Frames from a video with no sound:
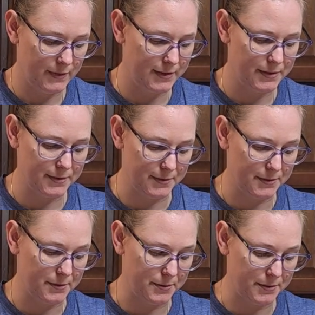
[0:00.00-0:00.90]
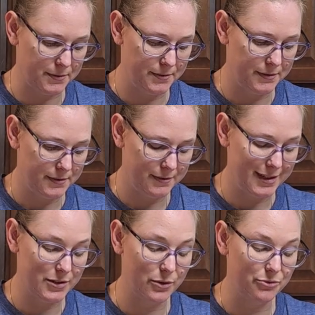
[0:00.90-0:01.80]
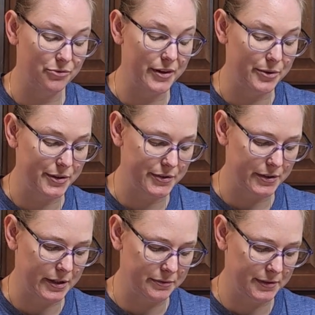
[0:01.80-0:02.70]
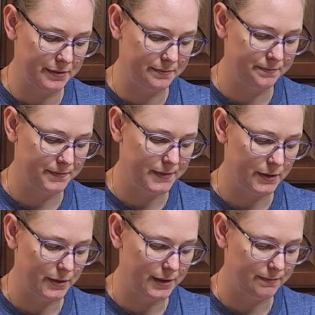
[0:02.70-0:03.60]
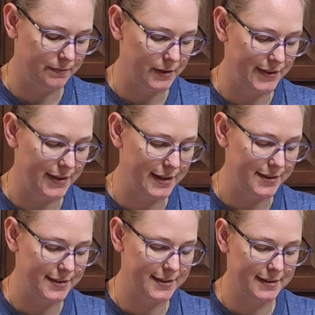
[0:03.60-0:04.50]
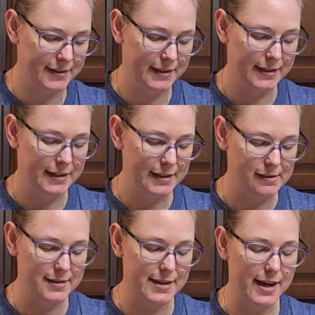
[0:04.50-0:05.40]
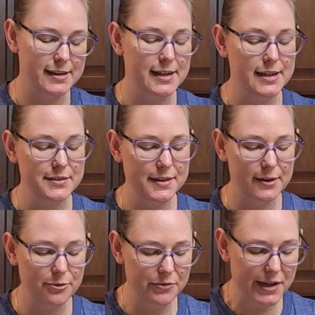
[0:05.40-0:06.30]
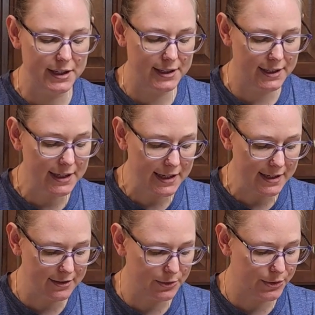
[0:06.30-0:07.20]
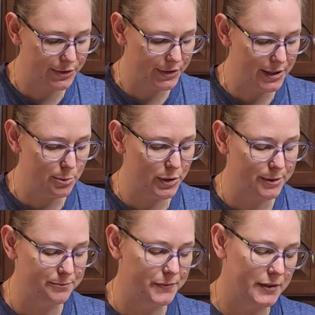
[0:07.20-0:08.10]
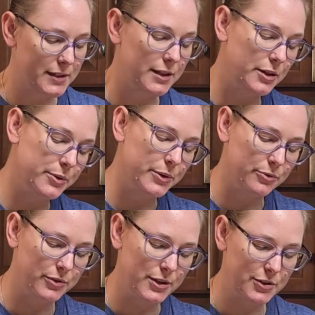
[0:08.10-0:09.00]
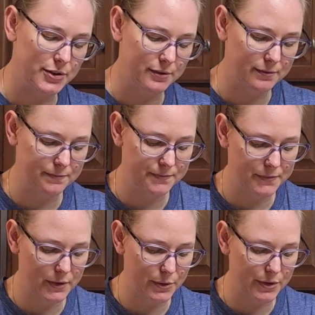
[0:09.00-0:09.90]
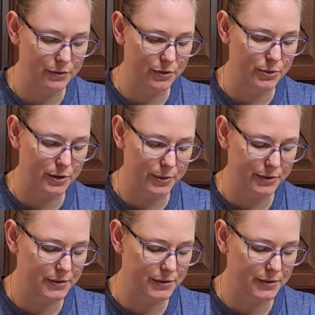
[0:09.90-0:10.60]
See how this goes. It's all very soft. I think it's not a fan of the heat, clearly, but it's going to go in the fridge and go in there for quite a while.